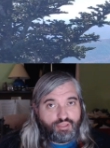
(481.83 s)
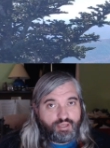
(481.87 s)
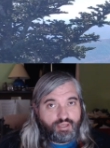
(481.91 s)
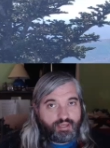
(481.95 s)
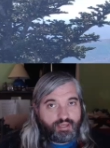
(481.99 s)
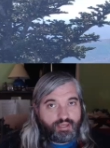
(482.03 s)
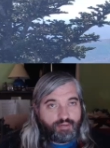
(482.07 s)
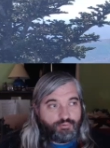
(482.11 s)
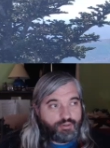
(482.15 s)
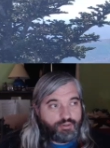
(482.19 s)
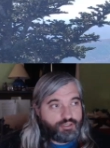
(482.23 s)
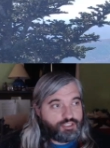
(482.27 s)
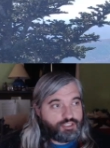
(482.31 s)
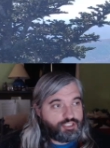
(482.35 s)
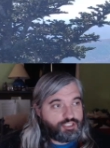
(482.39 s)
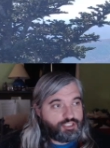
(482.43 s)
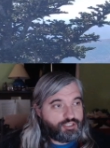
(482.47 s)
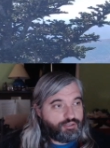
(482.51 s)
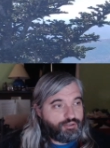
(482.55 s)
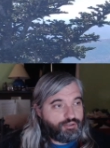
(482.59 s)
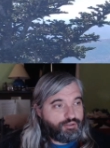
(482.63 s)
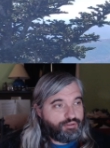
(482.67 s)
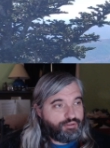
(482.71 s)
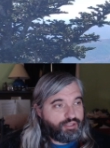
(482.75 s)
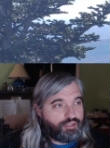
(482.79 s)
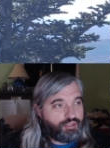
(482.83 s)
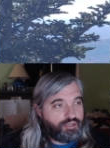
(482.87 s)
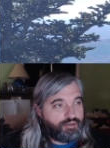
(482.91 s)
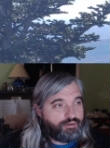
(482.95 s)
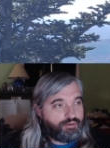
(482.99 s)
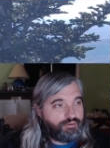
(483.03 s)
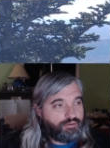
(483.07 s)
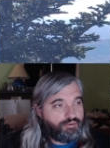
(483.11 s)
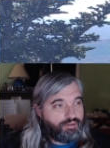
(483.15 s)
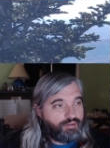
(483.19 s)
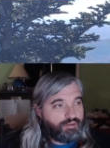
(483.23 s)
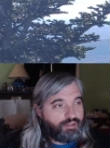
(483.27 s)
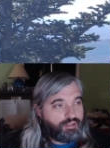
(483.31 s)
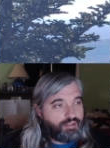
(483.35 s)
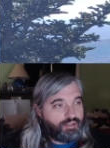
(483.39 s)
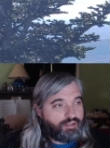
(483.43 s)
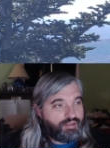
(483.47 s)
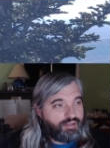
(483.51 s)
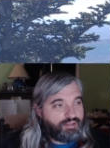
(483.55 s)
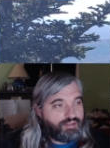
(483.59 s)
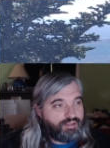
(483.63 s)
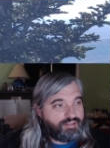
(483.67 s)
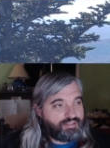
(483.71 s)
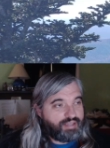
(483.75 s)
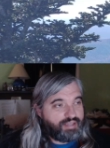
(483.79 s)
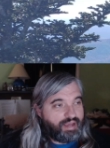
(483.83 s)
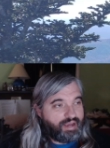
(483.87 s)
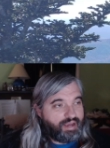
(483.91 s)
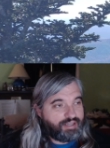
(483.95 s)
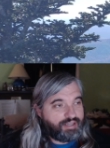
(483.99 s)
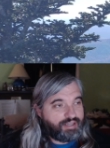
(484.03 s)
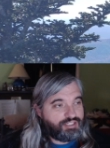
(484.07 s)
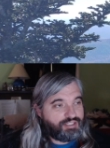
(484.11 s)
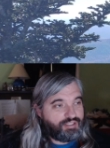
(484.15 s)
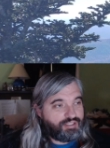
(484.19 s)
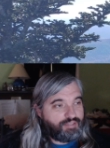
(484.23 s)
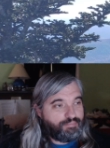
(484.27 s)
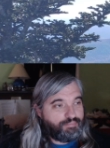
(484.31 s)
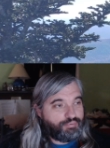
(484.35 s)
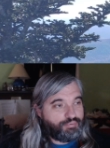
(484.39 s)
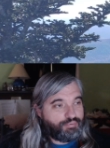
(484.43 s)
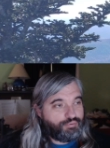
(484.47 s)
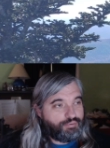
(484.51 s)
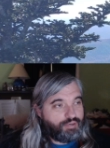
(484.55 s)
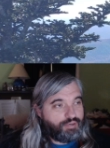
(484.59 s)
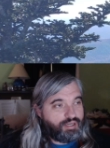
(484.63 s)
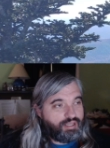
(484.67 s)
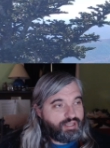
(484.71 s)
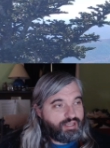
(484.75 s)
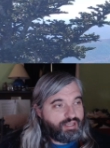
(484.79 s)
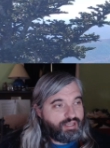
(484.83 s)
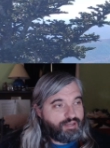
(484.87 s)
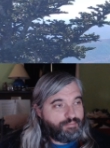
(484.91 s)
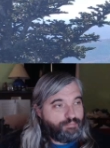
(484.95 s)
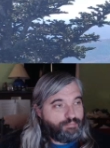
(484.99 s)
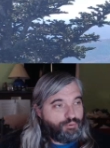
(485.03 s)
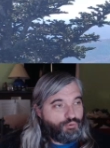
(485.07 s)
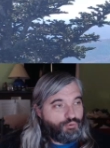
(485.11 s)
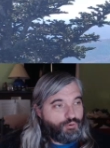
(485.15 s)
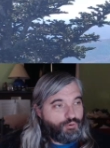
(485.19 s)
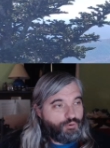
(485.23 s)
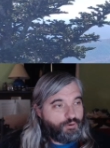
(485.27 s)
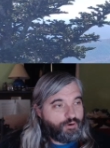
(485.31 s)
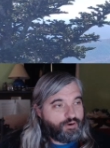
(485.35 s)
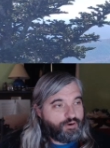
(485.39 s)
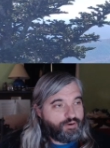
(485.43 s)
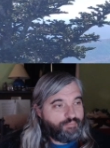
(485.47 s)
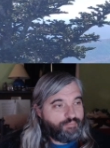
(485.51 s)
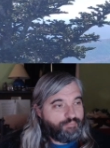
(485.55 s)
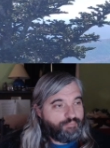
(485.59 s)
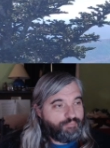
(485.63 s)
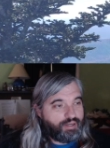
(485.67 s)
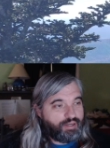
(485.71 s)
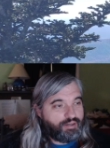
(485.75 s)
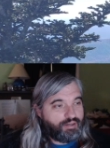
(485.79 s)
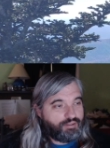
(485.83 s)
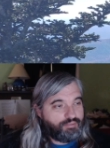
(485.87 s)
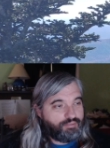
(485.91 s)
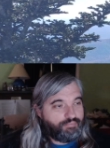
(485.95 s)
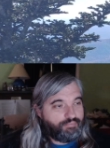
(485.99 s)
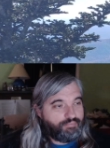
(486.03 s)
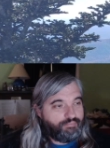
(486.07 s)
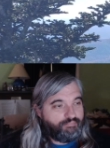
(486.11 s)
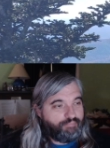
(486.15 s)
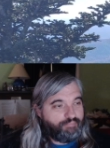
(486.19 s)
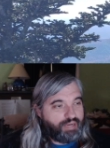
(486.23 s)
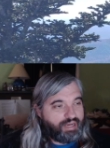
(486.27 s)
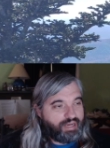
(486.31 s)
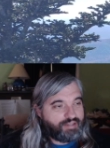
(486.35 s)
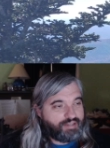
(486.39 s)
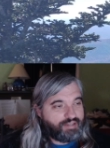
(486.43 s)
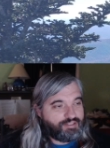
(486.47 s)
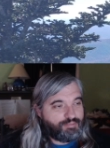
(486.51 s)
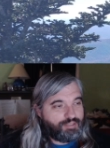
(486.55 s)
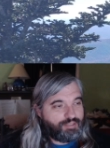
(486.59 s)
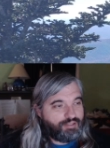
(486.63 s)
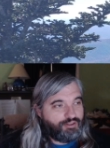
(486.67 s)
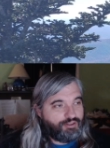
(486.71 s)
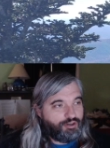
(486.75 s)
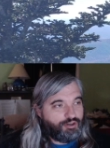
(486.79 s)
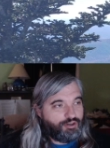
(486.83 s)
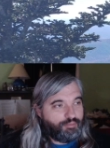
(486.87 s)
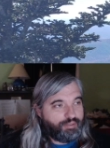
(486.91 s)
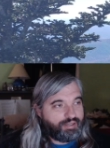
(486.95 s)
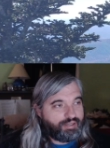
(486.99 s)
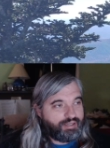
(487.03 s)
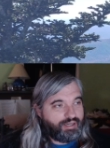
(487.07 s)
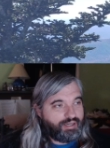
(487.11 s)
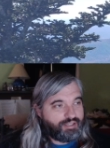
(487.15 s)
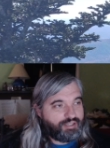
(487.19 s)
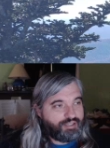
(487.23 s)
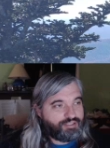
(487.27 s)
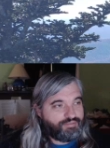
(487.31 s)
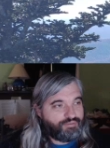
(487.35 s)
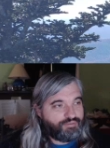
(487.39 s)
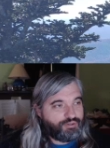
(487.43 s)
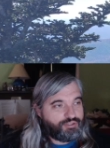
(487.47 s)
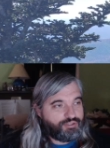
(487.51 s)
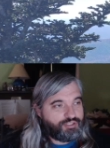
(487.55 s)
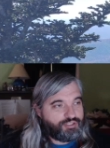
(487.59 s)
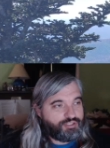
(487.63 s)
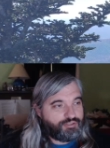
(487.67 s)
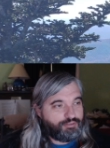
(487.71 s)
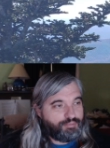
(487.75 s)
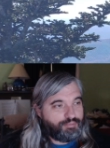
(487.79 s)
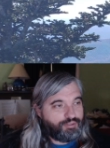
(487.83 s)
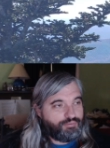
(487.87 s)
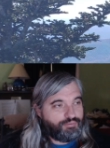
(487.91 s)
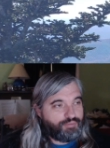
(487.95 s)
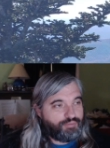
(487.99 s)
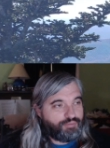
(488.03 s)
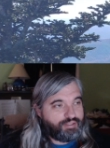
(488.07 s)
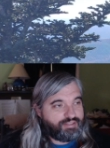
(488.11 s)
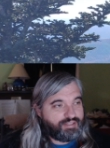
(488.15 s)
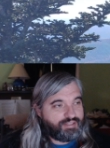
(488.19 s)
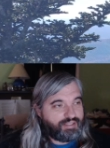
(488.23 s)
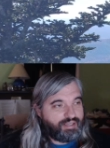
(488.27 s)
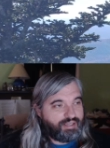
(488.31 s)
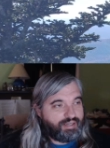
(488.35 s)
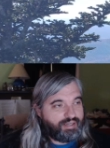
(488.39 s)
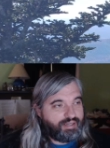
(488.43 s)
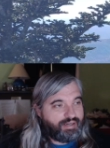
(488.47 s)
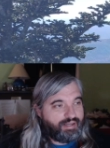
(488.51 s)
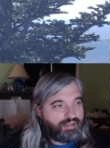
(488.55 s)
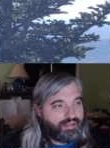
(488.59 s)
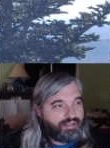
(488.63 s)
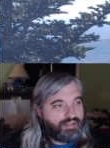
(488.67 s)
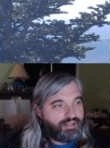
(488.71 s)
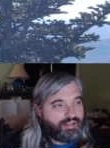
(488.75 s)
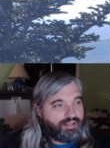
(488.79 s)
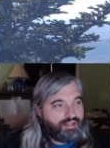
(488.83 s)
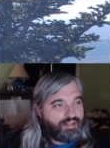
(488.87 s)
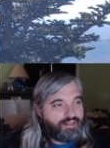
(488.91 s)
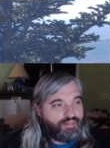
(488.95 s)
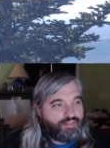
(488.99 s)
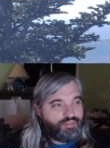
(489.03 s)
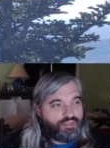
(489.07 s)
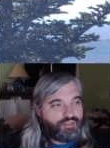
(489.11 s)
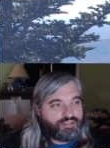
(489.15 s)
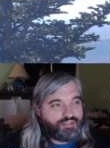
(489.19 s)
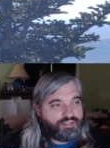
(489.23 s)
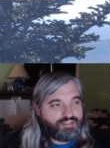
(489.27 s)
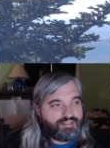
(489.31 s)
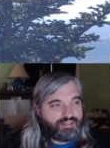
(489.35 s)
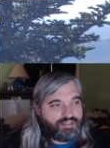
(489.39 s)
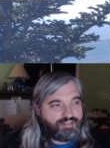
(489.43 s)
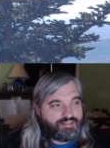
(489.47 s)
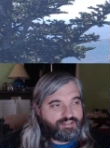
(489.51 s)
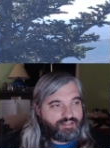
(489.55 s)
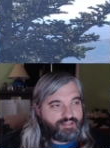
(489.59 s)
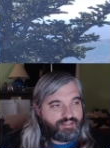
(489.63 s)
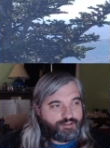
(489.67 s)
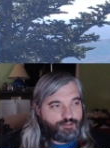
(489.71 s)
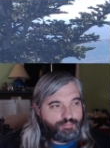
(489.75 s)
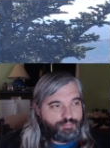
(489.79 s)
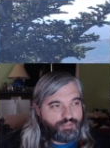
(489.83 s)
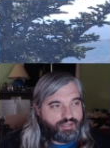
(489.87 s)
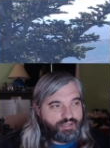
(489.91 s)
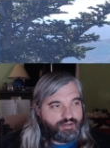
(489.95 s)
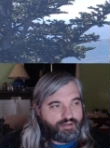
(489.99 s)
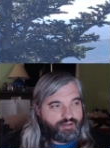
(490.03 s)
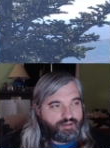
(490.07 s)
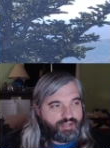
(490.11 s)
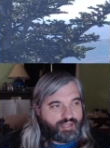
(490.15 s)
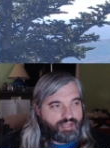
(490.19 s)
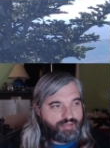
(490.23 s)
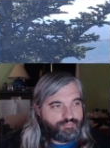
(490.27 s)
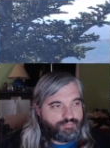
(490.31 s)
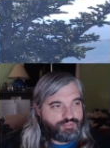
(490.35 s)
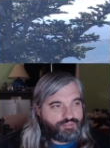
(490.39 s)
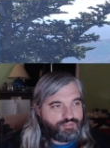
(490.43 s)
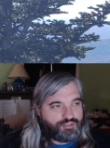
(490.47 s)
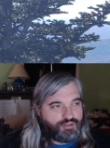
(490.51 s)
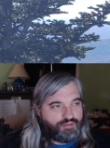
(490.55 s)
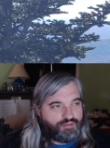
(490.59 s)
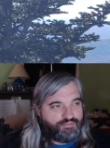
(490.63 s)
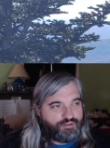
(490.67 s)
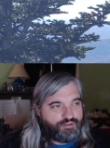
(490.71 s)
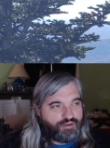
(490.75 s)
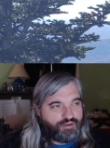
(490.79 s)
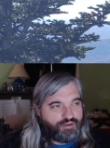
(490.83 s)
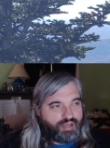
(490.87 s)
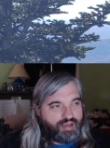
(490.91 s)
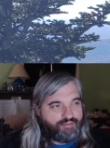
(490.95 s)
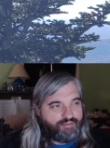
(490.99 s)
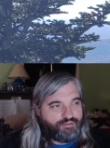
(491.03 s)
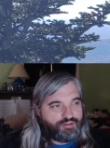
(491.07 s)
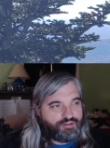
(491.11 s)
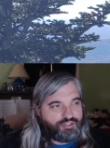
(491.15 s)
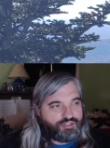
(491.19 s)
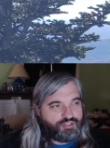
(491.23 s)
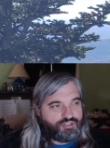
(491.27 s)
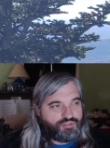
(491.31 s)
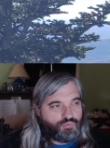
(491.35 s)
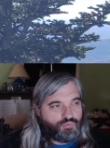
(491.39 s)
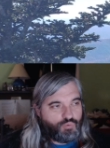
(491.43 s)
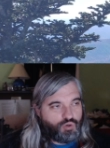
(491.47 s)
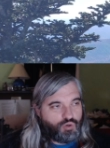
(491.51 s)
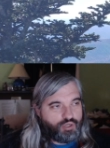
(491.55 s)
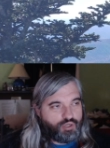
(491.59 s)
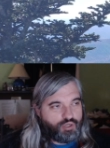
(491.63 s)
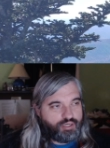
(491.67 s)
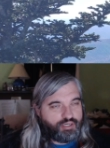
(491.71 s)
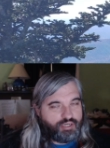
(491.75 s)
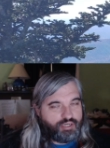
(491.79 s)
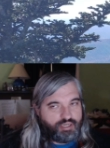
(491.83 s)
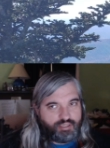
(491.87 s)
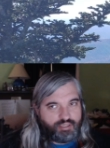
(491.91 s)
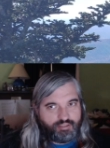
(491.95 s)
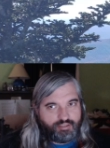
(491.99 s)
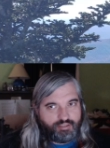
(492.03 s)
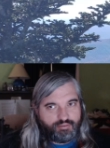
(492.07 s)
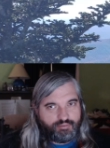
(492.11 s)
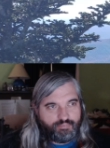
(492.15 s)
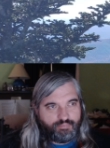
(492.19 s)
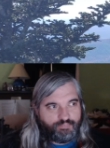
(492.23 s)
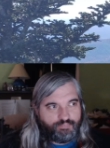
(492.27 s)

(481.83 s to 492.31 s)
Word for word: I want to show you though is actually pretty important, but a, possibly a little bit controversial. But once again, this is a single player game. So if you ever just want to know